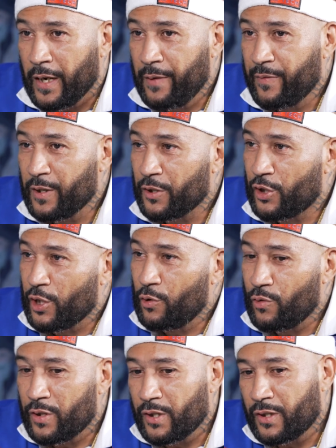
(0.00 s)
even the
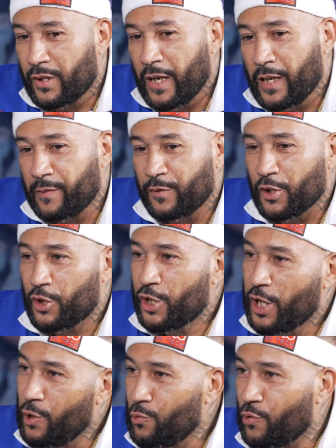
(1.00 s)
children, just think of the
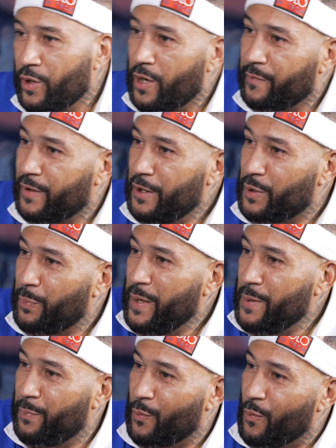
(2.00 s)
children of these
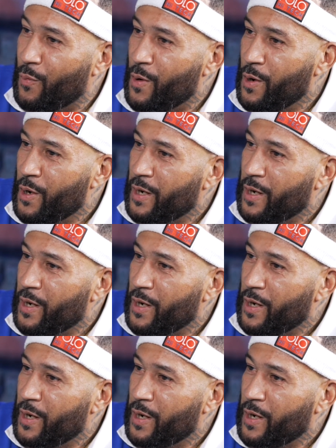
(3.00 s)
people,